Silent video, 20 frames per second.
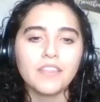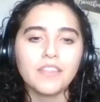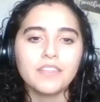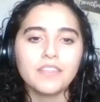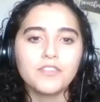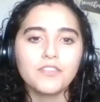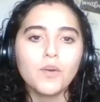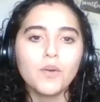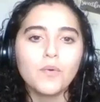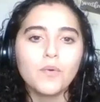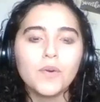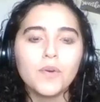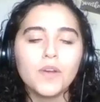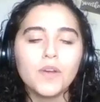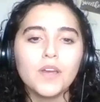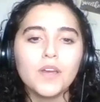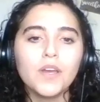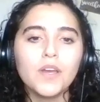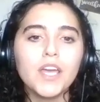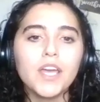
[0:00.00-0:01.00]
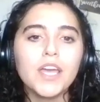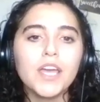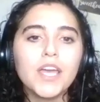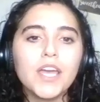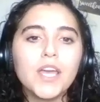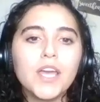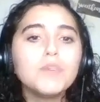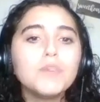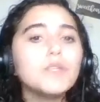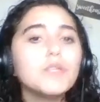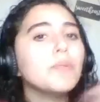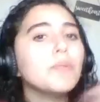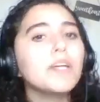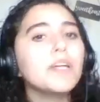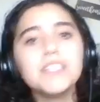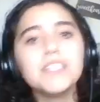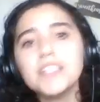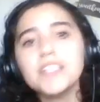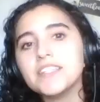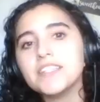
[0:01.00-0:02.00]
So it was a
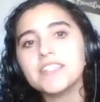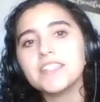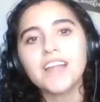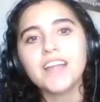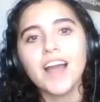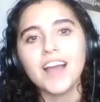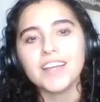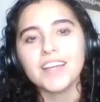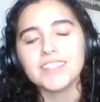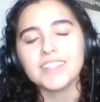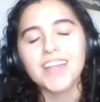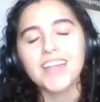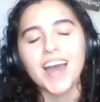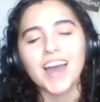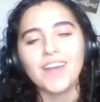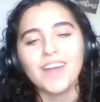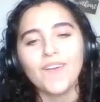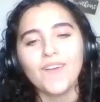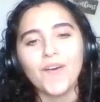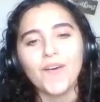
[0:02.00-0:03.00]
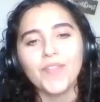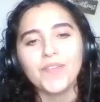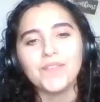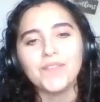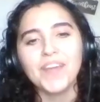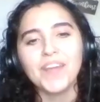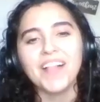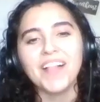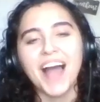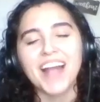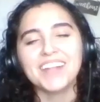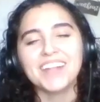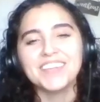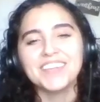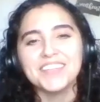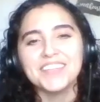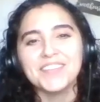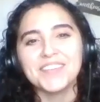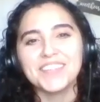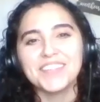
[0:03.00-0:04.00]
blessing in disguise that all the male
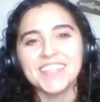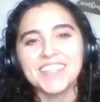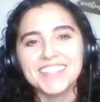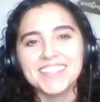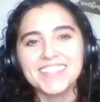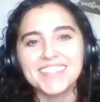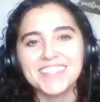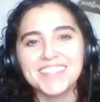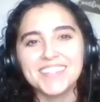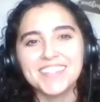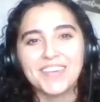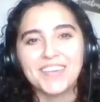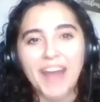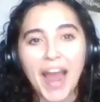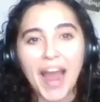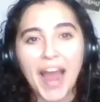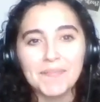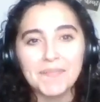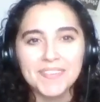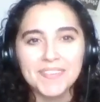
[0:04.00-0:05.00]
actors were just crap.